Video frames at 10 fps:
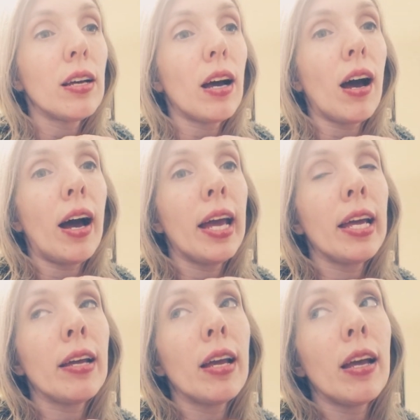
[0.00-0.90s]

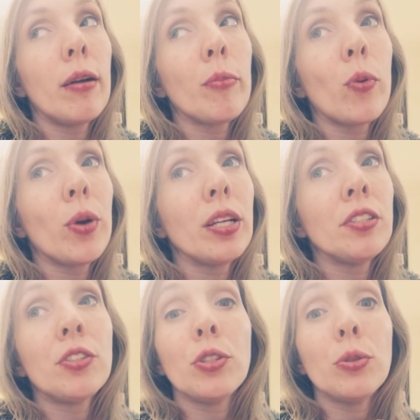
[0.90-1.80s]
I am
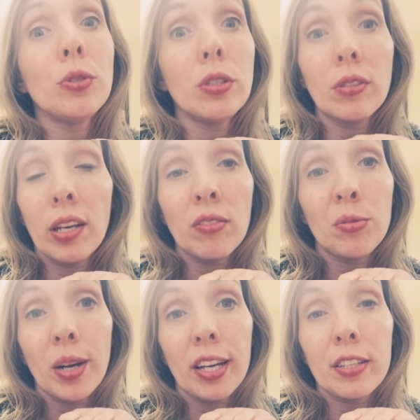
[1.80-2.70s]
going to do
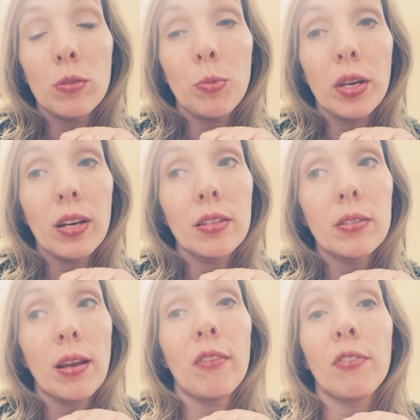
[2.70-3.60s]
giveaways
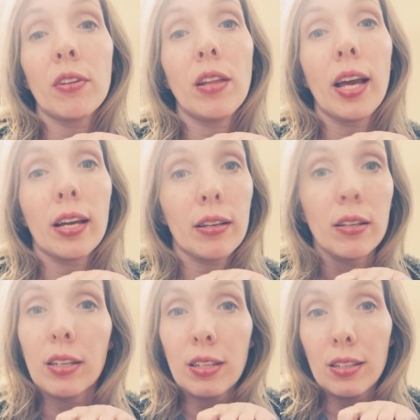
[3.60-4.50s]
because I feel like
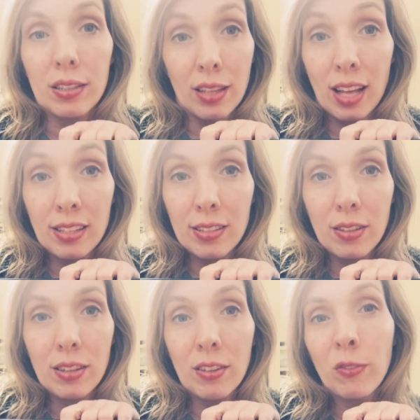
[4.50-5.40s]

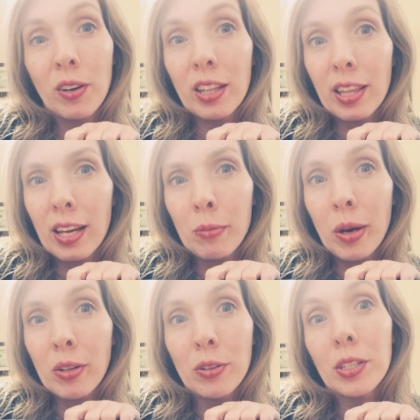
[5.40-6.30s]
that's the fun thing
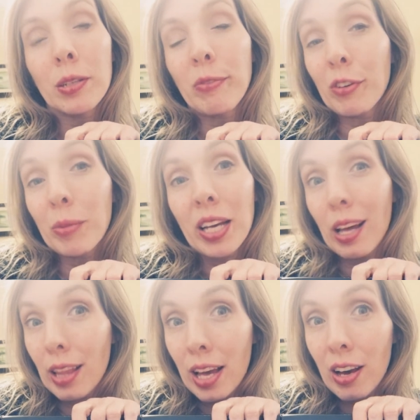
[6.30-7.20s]
about YouTube for me. I
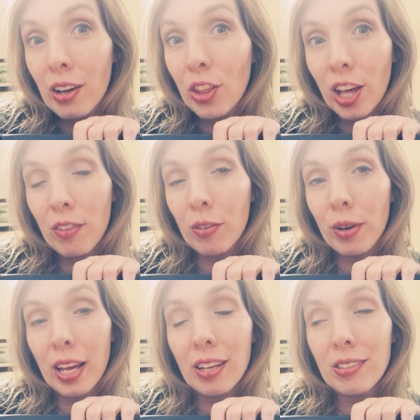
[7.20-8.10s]
like all the
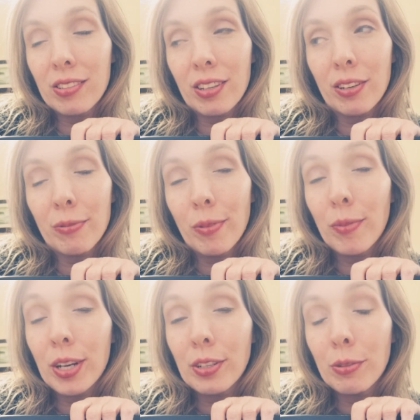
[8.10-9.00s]
giveaways, so I
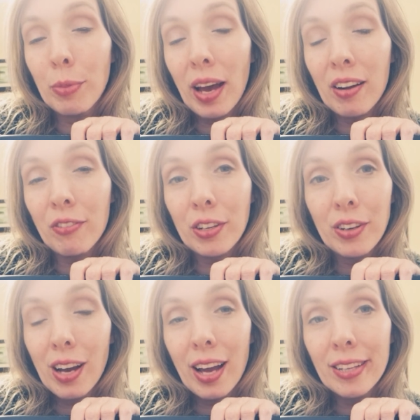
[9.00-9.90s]
want to do back for you
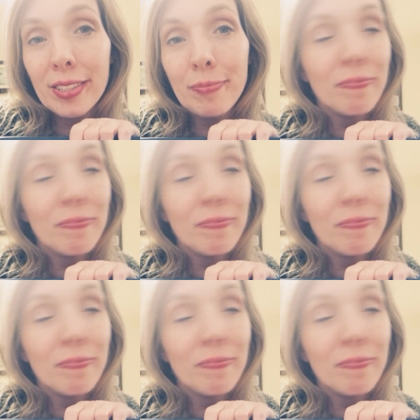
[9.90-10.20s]
guys.